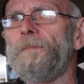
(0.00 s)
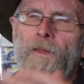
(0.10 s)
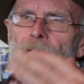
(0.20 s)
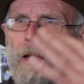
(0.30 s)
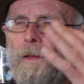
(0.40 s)

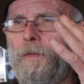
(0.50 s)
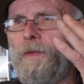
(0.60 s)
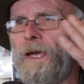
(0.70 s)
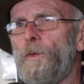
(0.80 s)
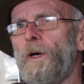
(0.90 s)

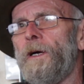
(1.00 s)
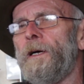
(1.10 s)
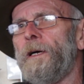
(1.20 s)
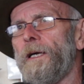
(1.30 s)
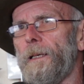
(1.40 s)
They
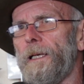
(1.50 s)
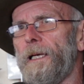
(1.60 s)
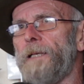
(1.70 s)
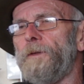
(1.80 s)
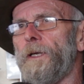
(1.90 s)
were
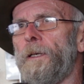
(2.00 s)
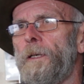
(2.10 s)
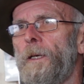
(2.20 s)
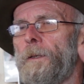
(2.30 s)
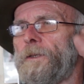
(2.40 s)
in the
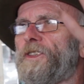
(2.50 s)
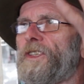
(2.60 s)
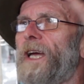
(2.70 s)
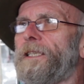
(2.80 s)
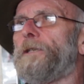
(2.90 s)

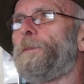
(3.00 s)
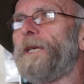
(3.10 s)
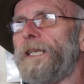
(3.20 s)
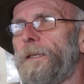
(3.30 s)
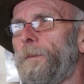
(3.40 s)

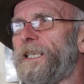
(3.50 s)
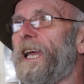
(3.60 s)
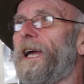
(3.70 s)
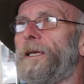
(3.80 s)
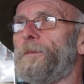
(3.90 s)
psychobilly
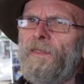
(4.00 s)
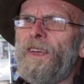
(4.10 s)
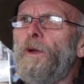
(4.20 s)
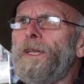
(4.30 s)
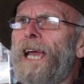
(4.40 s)
game.
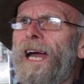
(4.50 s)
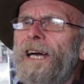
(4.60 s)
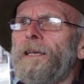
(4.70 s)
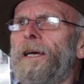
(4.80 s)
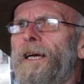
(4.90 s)
They only
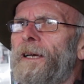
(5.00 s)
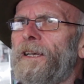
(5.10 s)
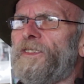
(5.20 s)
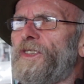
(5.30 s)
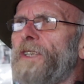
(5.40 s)
had
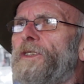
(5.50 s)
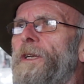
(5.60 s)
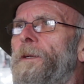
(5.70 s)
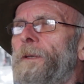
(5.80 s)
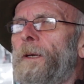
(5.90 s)
a
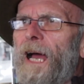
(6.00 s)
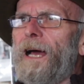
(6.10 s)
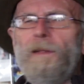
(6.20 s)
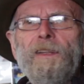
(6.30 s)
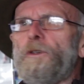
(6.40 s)
certain...
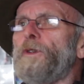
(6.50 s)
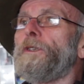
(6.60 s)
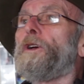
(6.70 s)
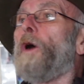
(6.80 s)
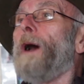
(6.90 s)
they
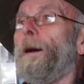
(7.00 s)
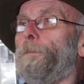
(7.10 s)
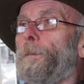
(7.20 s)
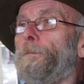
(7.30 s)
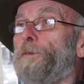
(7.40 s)
couldn't go
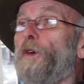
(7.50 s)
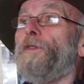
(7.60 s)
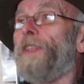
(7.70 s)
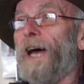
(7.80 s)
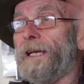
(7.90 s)

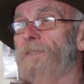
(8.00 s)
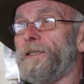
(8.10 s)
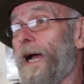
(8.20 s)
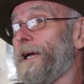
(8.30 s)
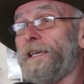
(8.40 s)
above that.
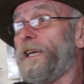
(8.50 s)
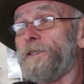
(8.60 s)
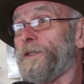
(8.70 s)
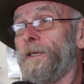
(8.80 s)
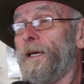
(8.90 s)
I
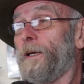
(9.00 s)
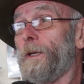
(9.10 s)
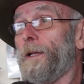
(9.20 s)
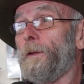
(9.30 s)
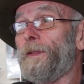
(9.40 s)
guess
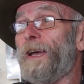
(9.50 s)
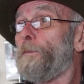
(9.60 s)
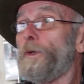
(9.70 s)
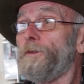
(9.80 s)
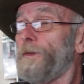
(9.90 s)
that
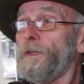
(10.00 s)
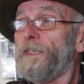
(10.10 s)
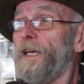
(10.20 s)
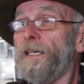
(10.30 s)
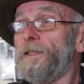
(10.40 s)
wasn't the
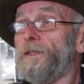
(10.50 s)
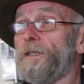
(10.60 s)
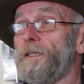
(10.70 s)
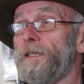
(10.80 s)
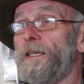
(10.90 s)

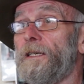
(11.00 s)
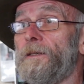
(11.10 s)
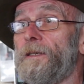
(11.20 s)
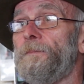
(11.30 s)
case, you know.